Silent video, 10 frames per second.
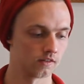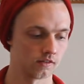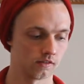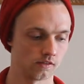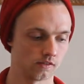
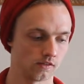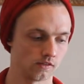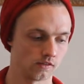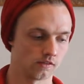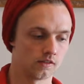
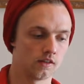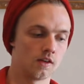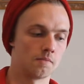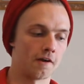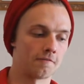
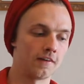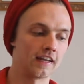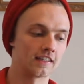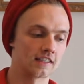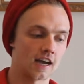My
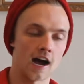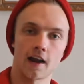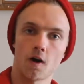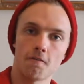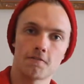finger's cut
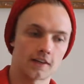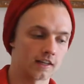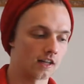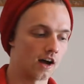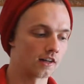off the
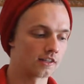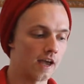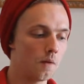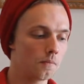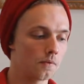guitar
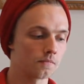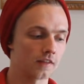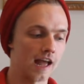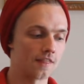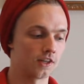top
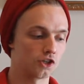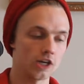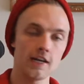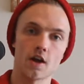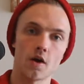at the
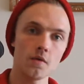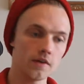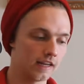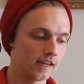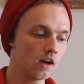G note
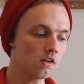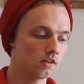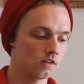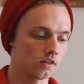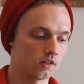here,
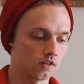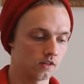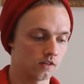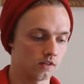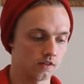
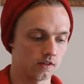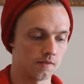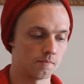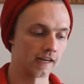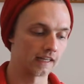
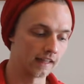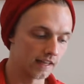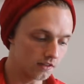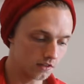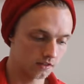making
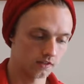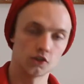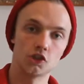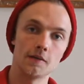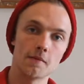this
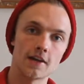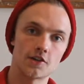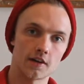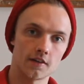G major.